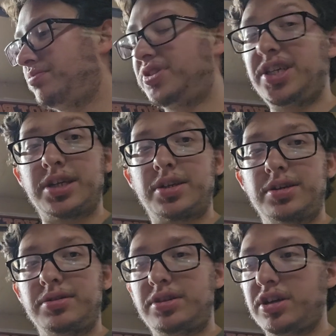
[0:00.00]
tick
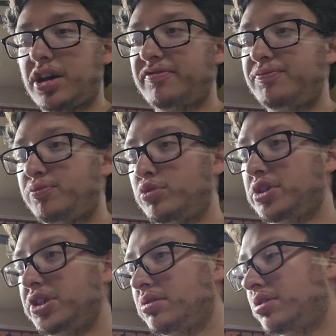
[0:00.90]
that I
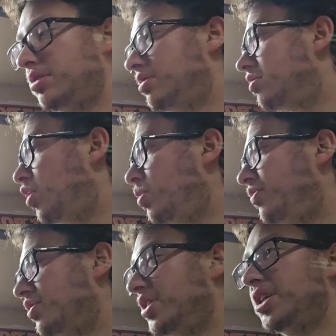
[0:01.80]
was hearing.
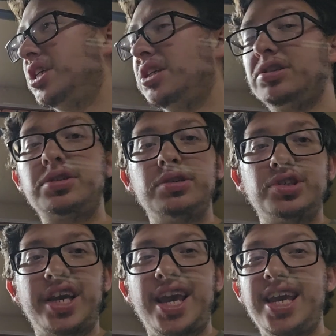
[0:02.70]
Hopefully it is, because
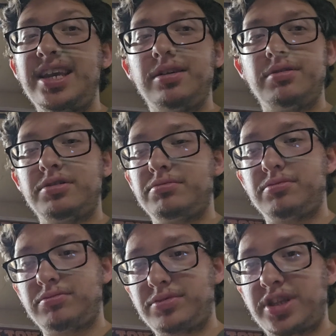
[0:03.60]
I hate
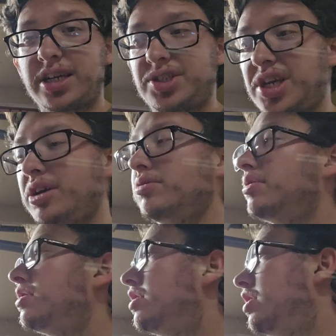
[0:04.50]
that sound.
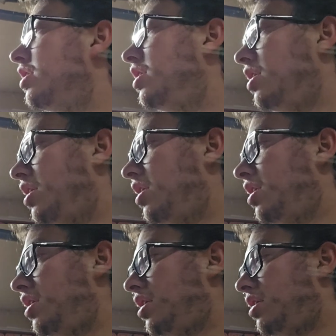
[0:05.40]

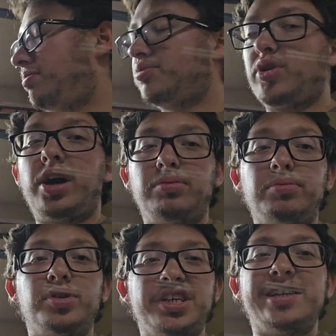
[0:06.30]

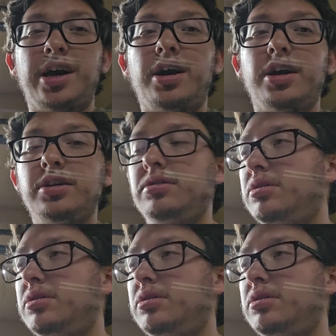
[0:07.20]
Probably not.